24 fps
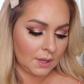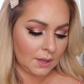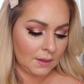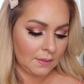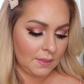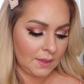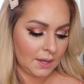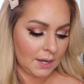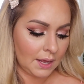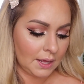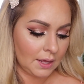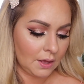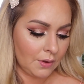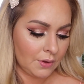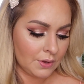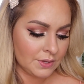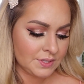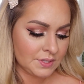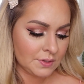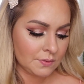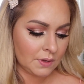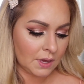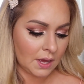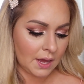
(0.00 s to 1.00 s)
And then I
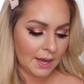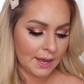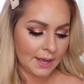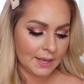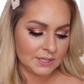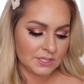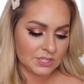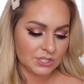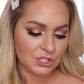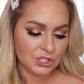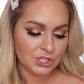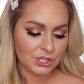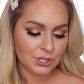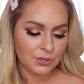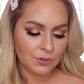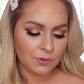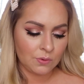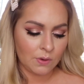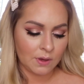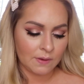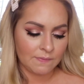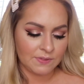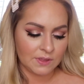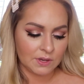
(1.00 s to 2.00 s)
also got
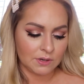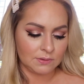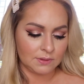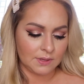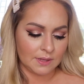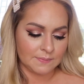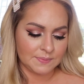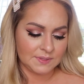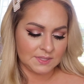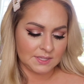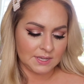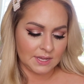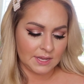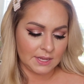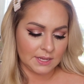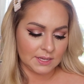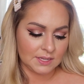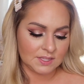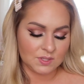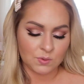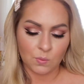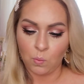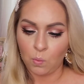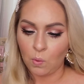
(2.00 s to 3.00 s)
two of their
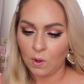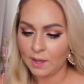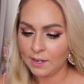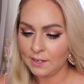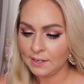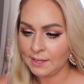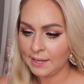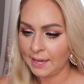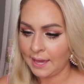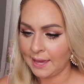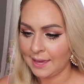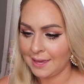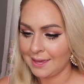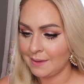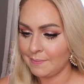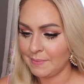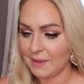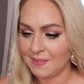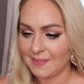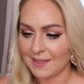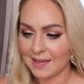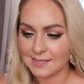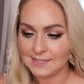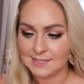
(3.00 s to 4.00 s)
lipsticks. One came
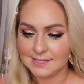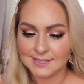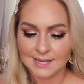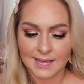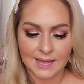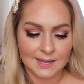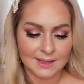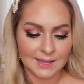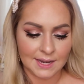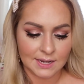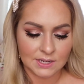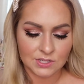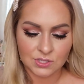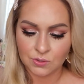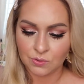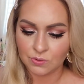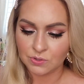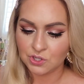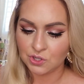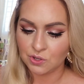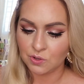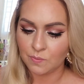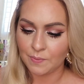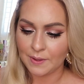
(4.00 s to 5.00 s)
in that set that I
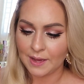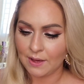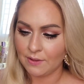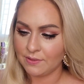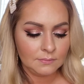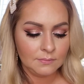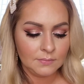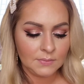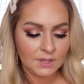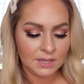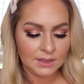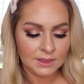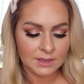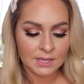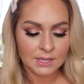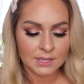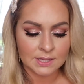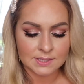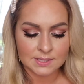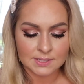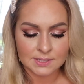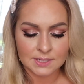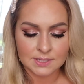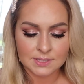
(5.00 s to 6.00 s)
told you about. I think
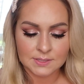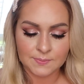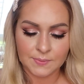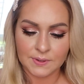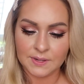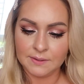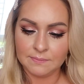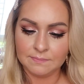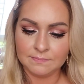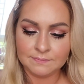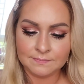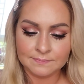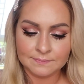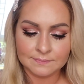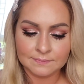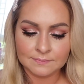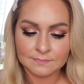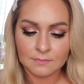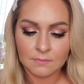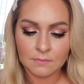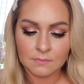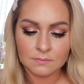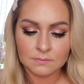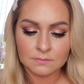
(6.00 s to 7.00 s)
it's this one.
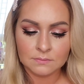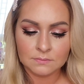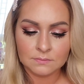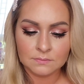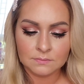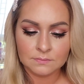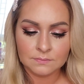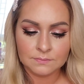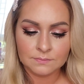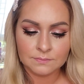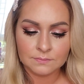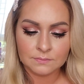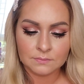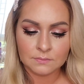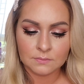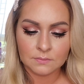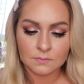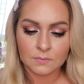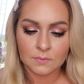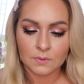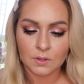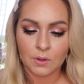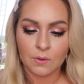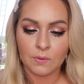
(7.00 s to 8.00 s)

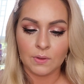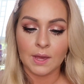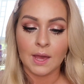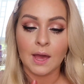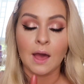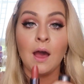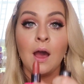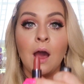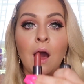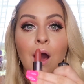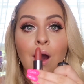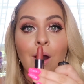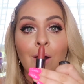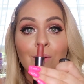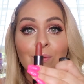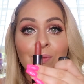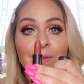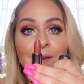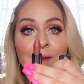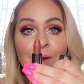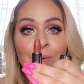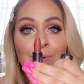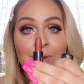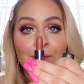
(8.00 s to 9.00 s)
Oh yeah. Oh,
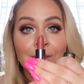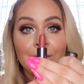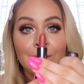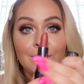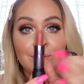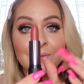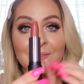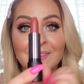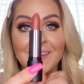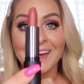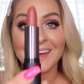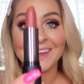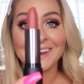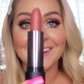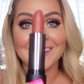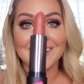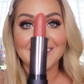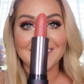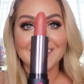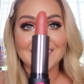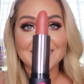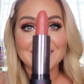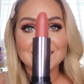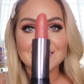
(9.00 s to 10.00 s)
look how cute that
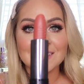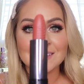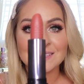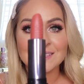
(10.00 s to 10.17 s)
is.